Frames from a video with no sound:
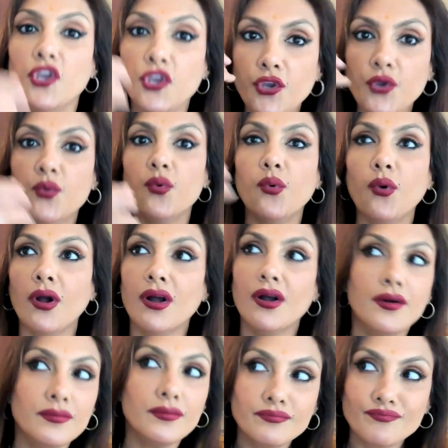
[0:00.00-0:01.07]

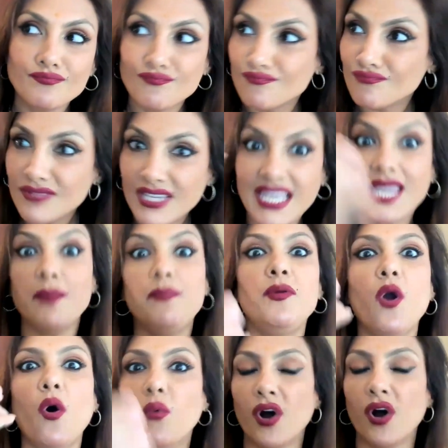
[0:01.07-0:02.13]
You keep
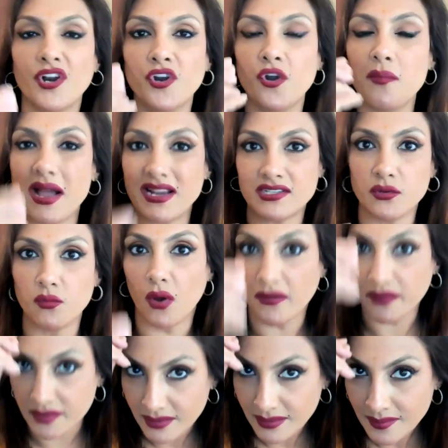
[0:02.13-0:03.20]
your word no matter
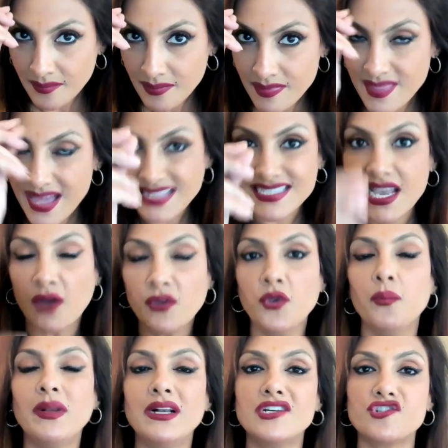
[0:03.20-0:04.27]
what. That's how you
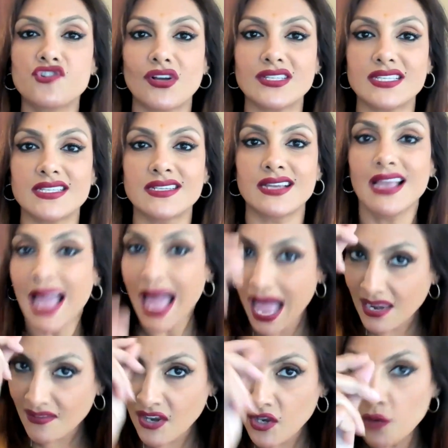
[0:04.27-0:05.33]
build trust.
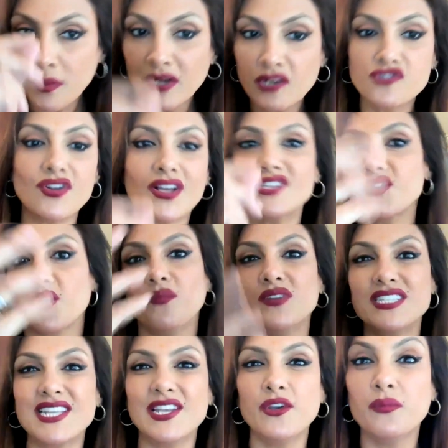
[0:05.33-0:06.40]
And when you build trust,
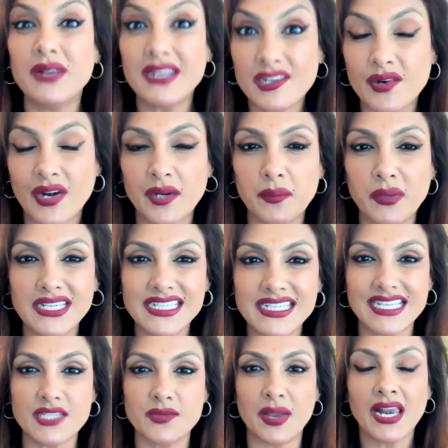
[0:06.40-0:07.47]
obviously you build
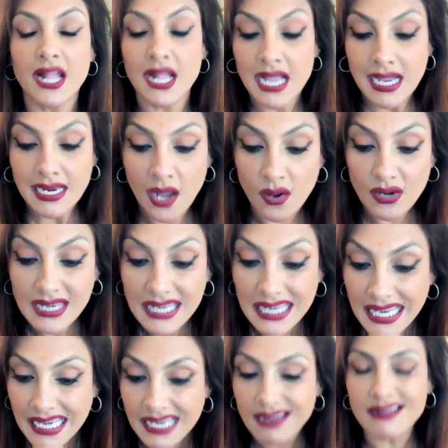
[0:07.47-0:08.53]
credibility as well. Now,
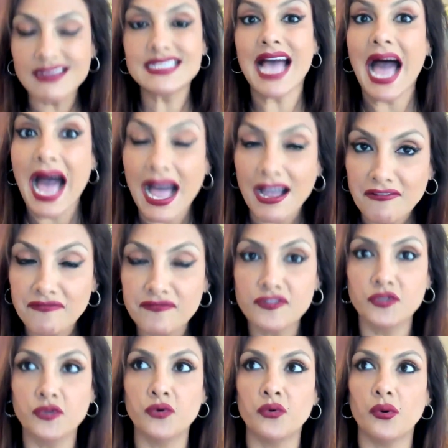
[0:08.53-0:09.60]
leaders have
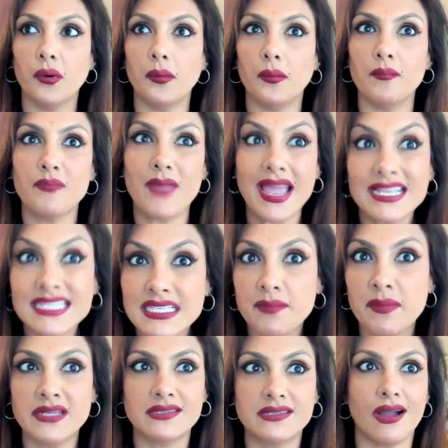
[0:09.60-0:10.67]
to
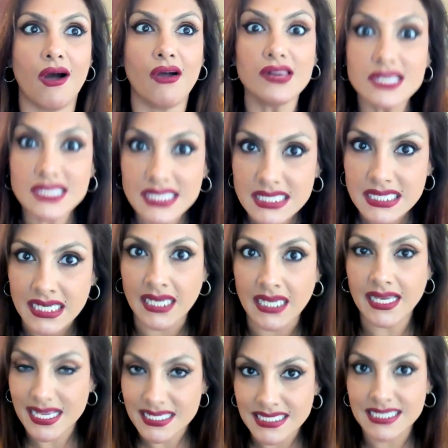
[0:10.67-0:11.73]
exhibit honesty.
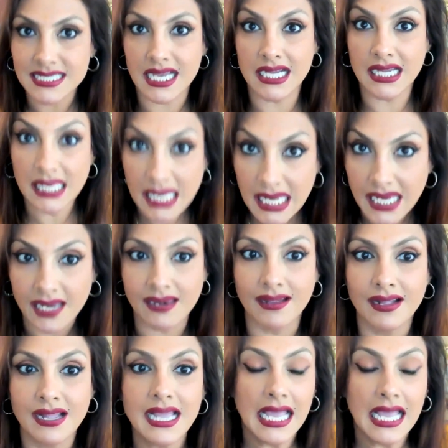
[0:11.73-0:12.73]
Yes, agreed.